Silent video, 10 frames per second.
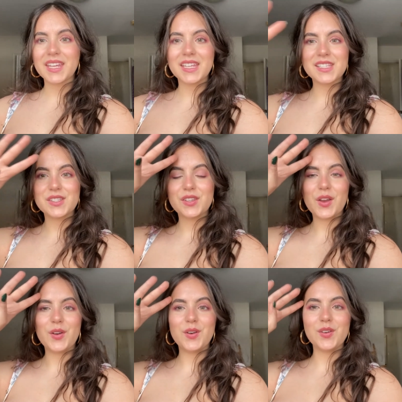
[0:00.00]

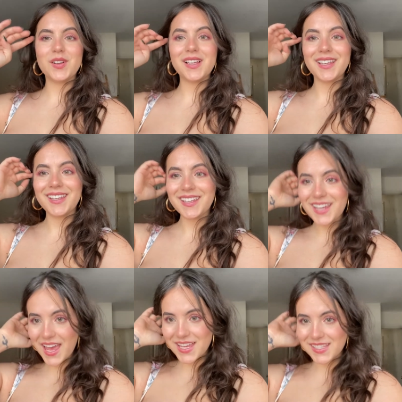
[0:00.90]
So
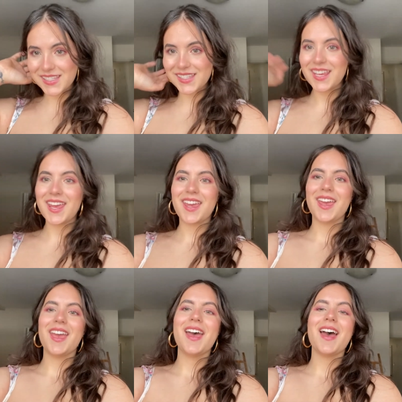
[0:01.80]
yes,
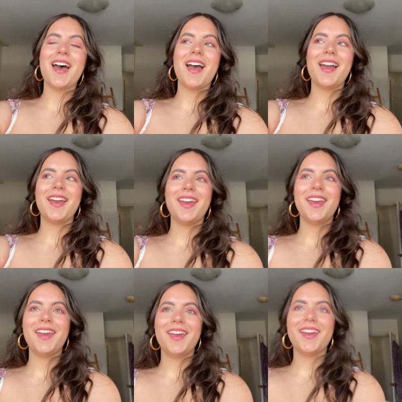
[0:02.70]

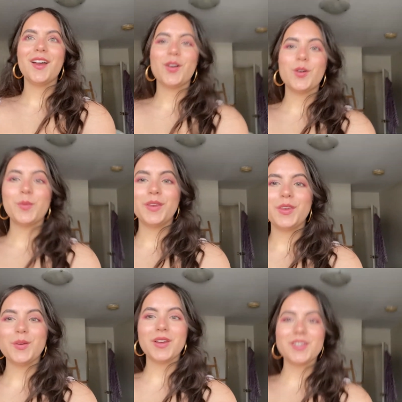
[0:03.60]
I hope
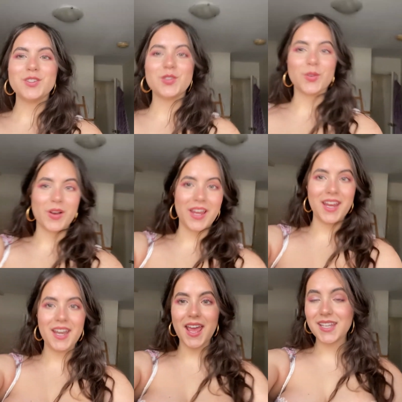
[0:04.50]
you
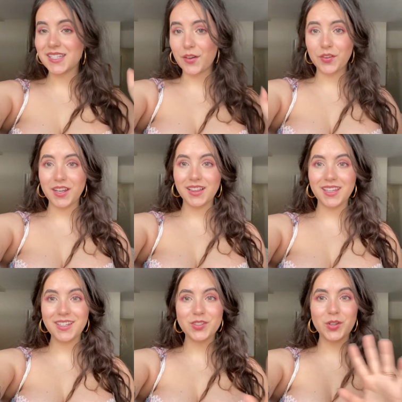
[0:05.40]
enjoyed and
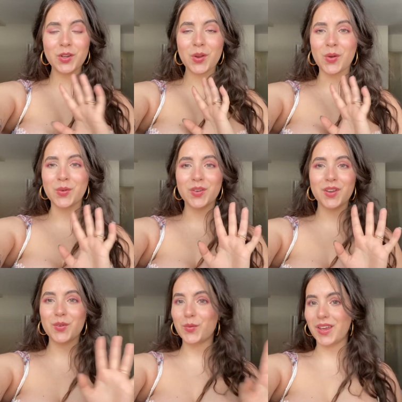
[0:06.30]
definitely do your
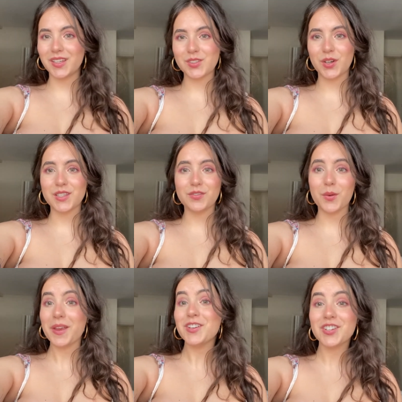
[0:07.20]
own Winx
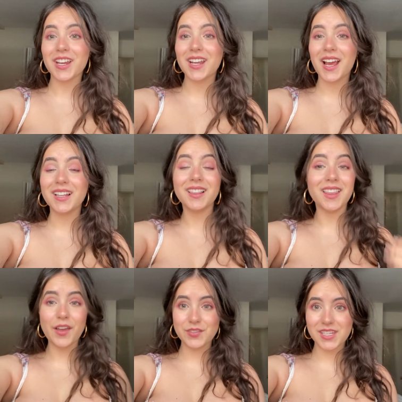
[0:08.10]
transformation. I'd
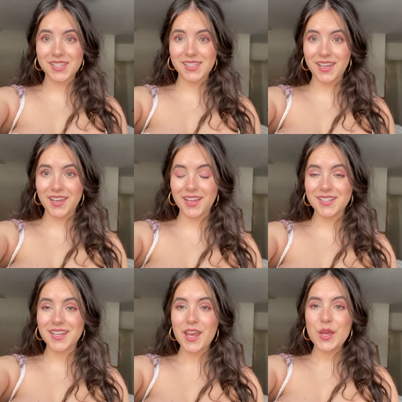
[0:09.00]
love to see
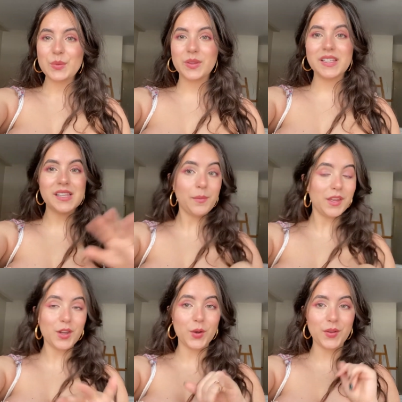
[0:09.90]
it. Please let
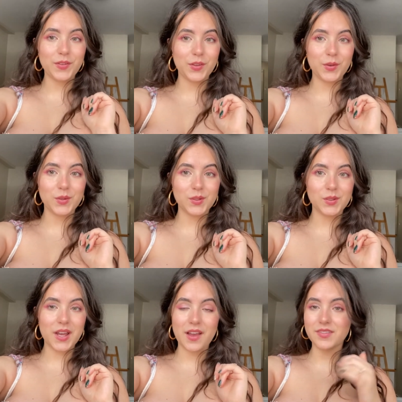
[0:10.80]
me know if
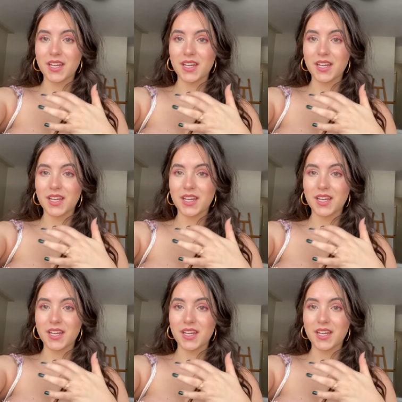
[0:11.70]
you have